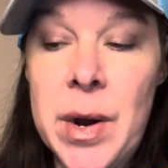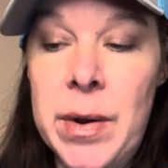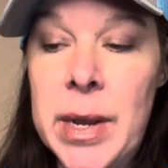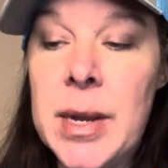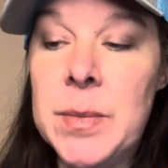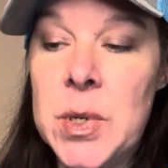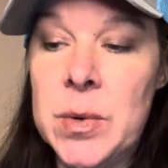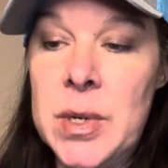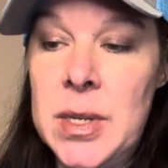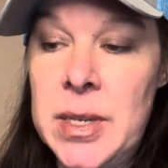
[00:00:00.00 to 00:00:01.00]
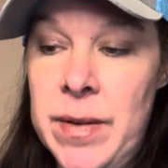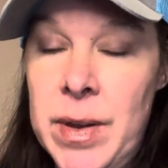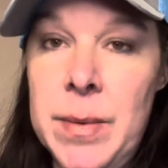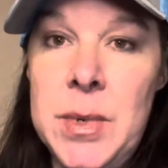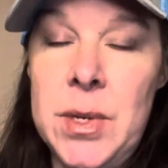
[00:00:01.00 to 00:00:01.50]
Our income sources have
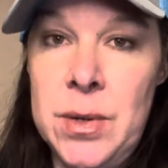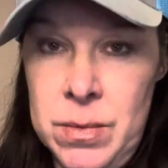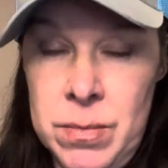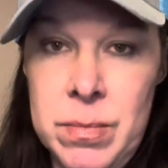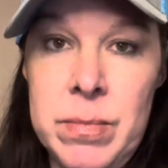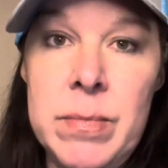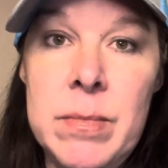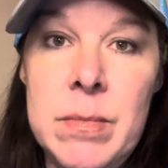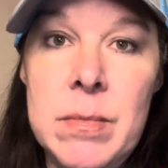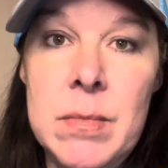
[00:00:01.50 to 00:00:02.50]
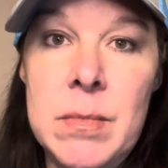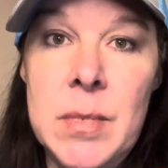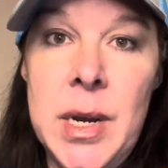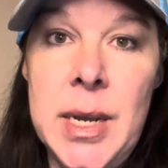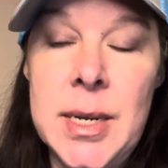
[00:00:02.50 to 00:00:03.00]
come to
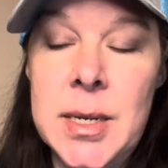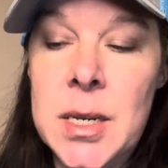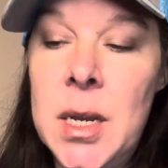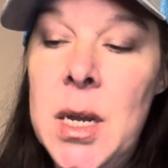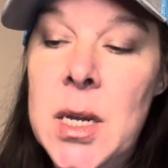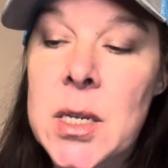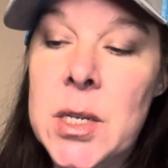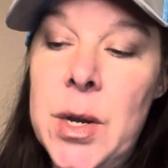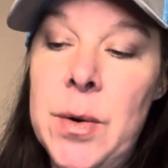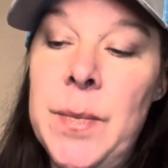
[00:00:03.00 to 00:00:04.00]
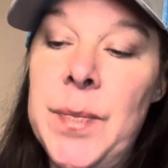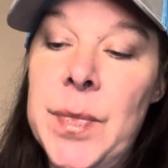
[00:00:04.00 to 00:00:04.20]
an end. So